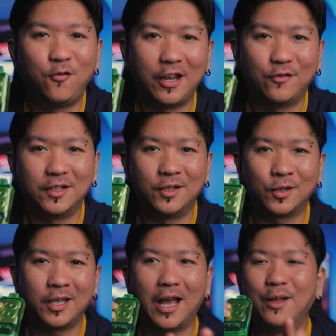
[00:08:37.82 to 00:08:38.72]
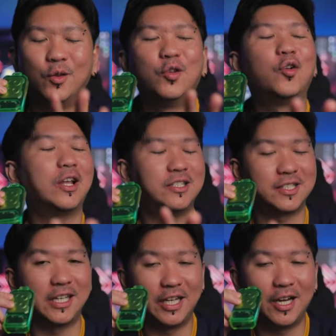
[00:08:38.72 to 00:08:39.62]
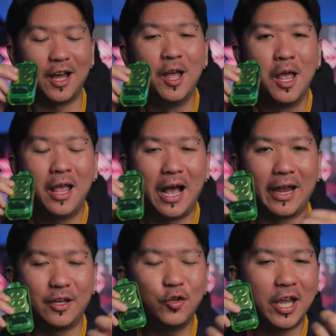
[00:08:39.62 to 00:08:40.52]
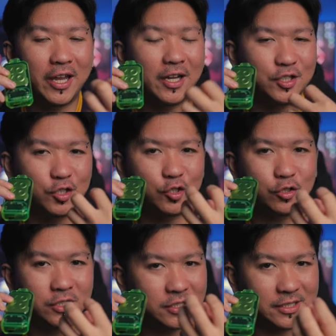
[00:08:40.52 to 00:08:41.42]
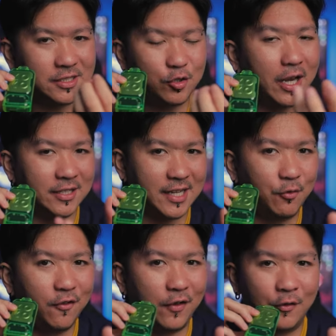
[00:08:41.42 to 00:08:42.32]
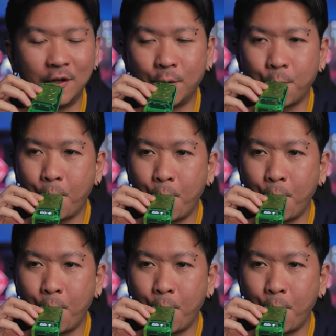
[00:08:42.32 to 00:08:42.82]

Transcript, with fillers: flavor, okay? no, no lah, just kidding lah. I, you can get the sweet and sour flavor.